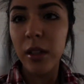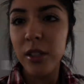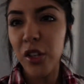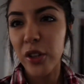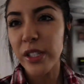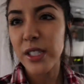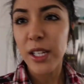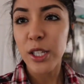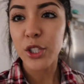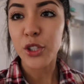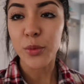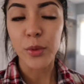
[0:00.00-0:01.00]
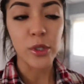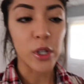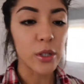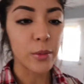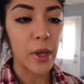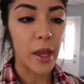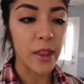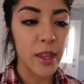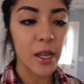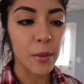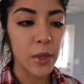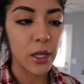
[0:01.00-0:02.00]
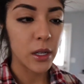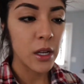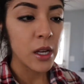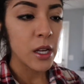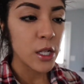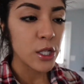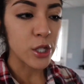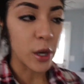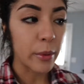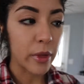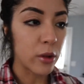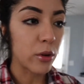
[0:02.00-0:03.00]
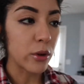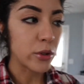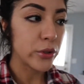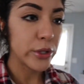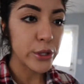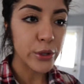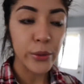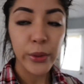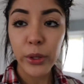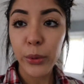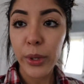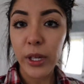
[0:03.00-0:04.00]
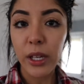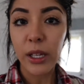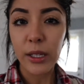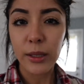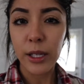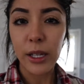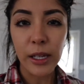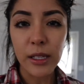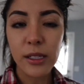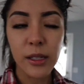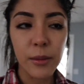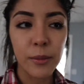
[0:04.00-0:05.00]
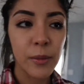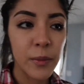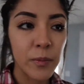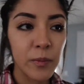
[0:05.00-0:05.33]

sorry, it's like super dark, but I think I'm gonna stop by the grocery store really quick and get some,